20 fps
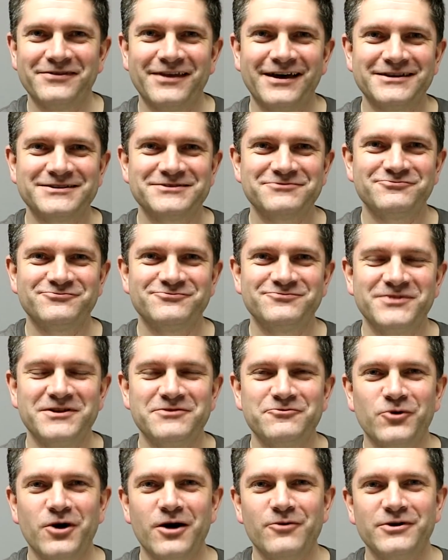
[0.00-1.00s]
that's
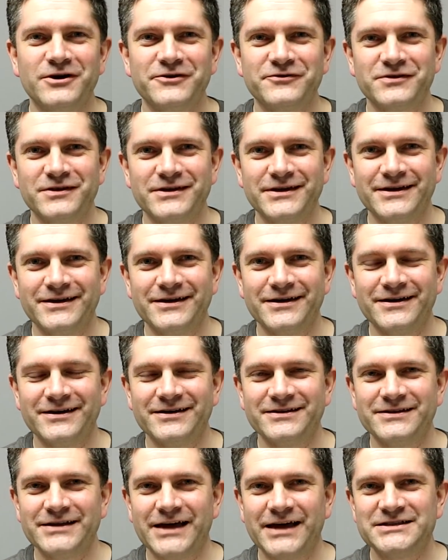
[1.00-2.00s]
been well worth
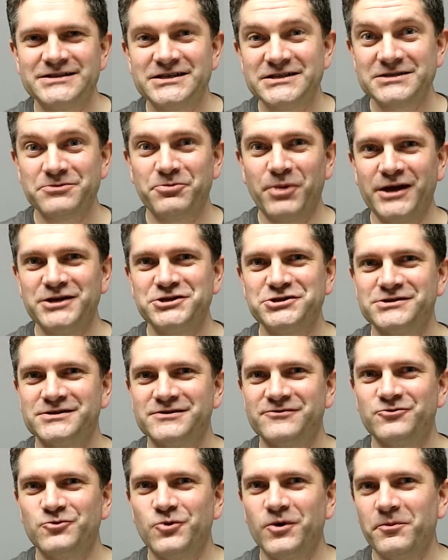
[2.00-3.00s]
the anticipation
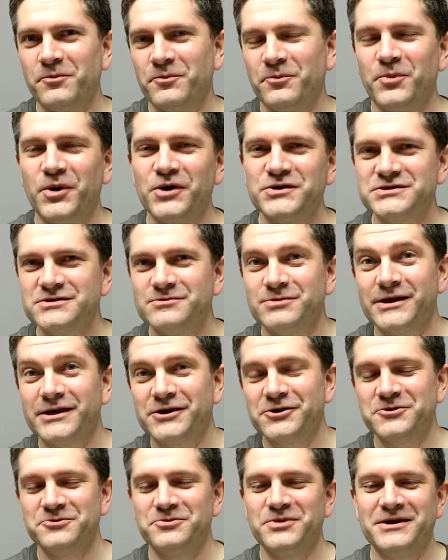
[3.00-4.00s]
of what possibly
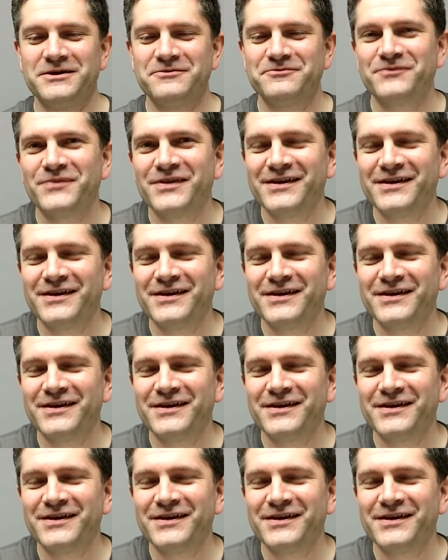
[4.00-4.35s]
it could be.